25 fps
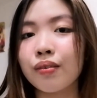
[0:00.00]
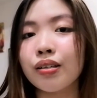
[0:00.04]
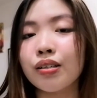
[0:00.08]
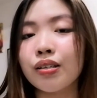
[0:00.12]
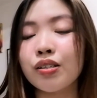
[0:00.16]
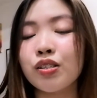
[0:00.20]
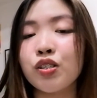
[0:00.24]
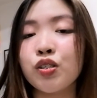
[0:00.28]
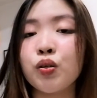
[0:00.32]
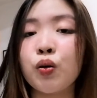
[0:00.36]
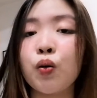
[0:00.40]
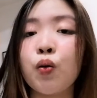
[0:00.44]

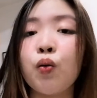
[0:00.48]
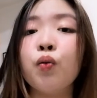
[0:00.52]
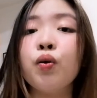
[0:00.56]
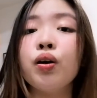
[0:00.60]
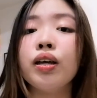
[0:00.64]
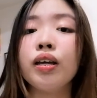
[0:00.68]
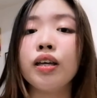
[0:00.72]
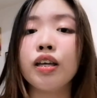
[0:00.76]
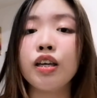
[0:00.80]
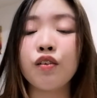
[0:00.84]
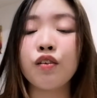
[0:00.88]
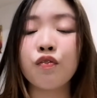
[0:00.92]
So
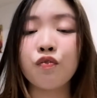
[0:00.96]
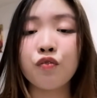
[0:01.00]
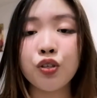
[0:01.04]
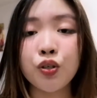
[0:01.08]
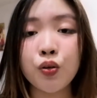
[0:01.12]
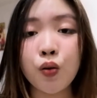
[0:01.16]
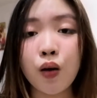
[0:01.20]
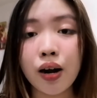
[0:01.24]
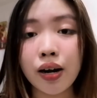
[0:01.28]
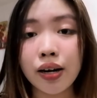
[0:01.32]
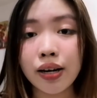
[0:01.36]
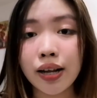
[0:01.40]
if
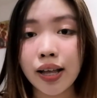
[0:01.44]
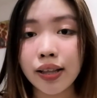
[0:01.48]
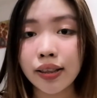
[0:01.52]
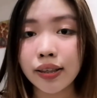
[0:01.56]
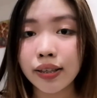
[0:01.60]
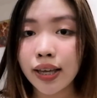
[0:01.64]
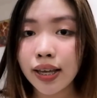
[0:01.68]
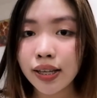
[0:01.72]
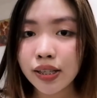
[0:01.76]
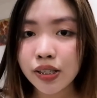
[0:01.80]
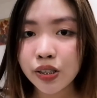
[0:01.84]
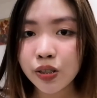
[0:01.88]
you are not
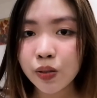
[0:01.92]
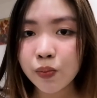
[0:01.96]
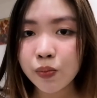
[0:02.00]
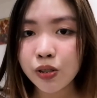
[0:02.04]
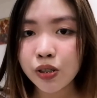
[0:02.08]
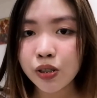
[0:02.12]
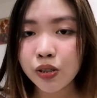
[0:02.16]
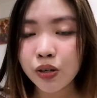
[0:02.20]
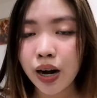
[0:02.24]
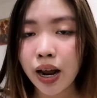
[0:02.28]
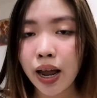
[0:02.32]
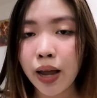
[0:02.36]
yet
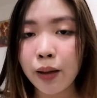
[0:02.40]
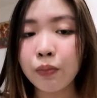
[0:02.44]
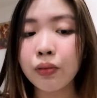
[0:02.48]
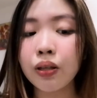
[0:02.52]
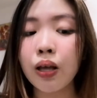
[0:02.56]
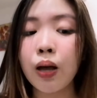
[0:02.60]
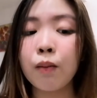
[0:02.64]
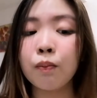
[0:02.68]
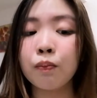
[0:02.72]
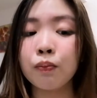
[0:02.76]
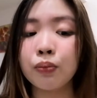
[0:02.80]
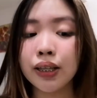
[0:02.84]
subscribed,
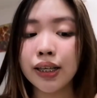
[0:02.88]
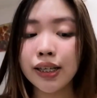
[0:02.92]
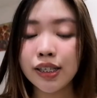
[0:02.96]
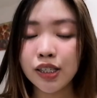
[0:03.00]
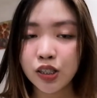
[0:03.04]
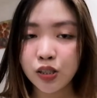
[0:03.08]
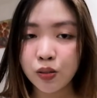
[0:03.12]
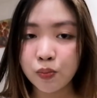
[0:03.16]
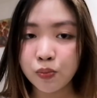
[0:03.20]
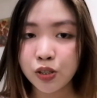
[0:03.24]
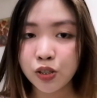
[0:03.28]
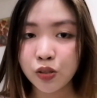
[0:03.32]
please
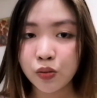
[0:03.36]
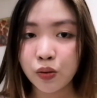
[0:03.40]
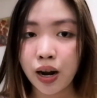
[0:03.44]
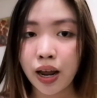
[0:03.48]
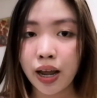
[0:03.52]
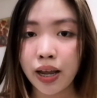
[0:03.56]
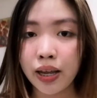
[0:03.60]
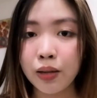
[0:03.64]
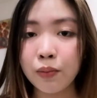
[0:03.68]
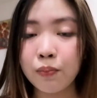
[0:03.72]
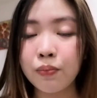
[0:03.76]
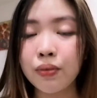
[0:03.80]

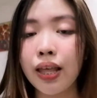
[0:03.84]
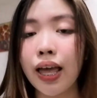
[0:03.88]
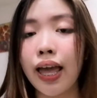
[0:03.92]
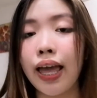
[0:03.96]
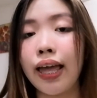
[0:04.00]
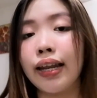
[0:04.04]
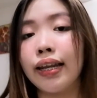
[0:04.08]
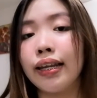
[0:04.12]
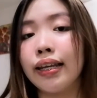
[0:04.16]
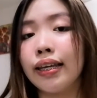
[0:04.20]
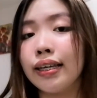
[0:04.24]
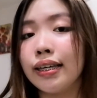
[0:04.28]
subscribe
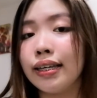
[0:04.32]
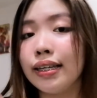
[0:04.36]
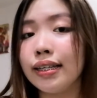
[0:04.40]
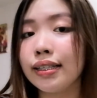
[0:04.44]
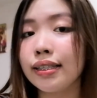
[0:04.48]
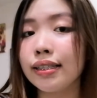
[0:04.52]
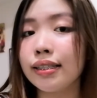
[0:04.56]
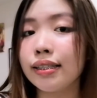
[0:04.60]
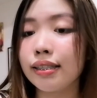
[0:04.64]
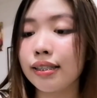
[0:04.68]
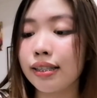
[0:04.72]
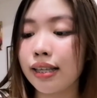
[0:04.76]
and hit
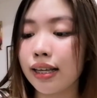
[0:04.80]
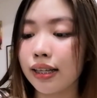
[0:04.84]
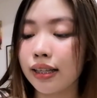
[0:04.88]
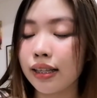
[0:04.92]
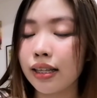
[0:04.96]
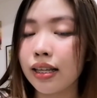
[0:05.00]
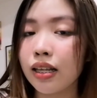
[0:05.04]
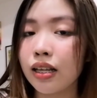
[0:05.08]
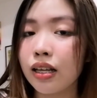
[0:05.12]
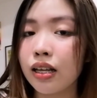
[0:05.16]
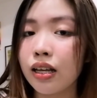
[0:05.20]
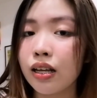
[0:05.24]
that
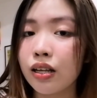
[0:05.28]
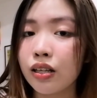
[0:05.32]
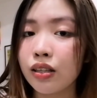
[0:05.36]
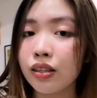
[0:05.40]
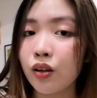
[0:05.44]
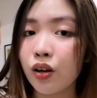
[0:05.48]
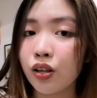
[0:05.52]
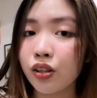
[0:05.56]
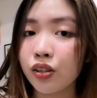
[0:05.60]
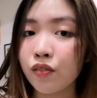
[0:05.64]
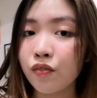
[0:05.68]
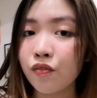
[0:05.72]

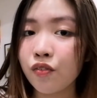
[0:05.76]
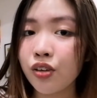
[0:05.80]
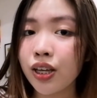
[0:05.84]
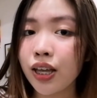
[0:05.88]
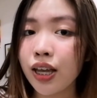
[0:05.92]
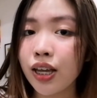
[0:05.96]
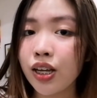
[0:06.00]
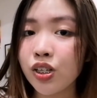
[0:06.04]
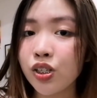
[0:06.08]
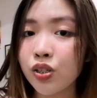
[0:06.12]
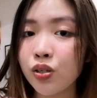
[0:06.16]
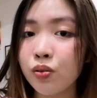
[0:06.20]

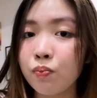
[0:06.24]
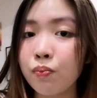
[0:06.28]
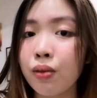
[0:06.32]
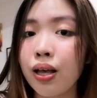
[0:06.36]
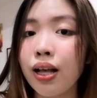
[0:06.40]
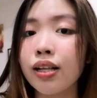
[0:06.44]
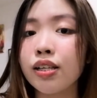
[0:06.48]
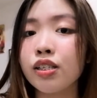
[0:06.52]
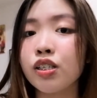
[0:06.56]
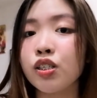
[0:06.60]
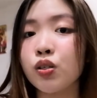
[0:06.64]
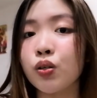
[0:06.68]
notification
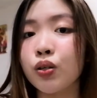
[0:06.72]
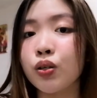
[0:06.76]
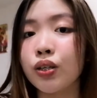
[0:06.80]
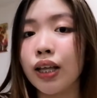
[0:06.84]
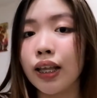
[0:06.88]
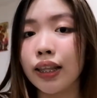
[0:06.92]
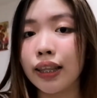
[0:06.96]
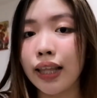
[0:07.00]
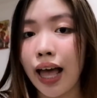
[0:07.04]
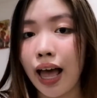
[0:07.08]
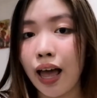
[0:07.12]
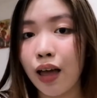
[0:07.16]
bell so
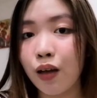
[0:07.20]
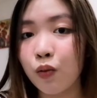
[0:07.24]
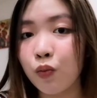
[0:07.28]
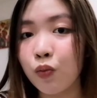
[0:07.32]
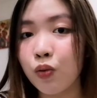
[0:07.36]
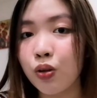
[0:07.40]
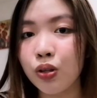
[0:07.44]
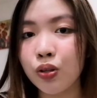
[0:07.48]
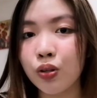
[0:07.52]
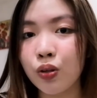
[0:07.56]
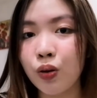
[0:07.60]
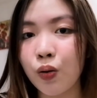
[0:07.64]
that I
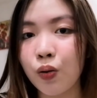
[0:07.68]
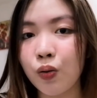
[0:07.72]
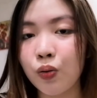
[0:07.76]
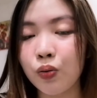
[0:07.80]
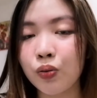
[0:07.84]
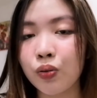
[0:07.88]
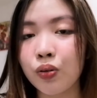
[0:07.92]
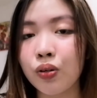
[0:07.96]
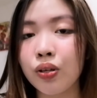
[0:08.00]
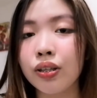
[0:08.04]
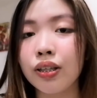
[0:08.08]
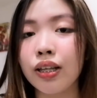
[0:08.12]
will
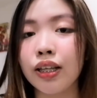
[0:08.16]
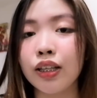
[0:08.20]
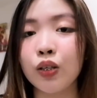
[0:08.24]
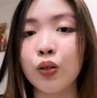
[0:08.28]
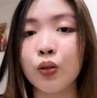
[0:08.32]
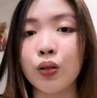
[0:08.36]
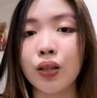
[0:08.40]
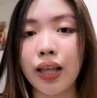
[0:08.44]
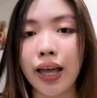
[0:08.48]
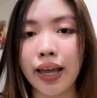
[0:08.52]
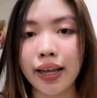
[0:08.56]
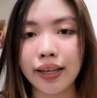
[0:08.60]
know that
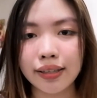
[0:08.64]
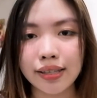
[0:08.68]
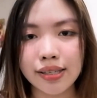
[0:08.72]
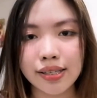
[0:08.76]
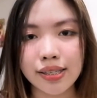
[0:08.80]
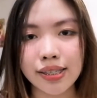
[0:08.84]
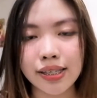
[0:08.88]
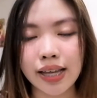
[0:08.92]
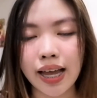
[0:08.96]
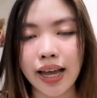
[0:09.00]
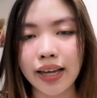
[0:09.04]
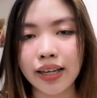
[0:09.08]
you like
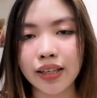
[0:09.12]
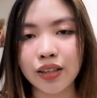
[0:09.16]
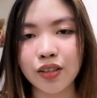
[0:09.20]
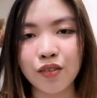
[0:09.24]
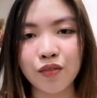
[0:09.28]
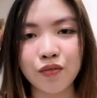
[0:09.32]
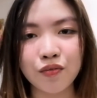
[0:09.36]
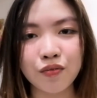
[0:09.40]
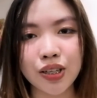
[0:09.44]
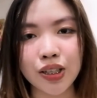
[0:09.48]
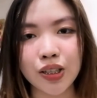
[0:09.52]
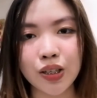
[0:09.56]
this kind
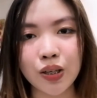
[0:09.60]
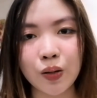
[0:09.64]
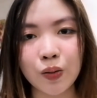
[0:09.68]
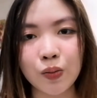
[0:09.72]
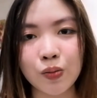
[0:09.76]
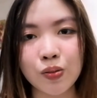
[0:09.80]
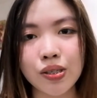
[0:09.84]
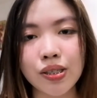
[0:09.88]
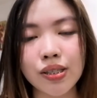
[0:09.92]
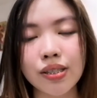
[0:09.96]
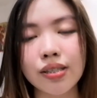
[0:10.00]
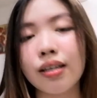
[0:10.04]
of
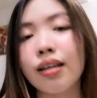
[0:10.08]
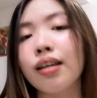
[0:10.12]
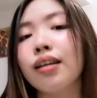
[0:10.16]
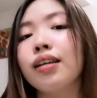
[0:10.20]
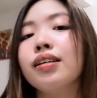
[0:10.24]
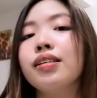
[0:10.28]
videos.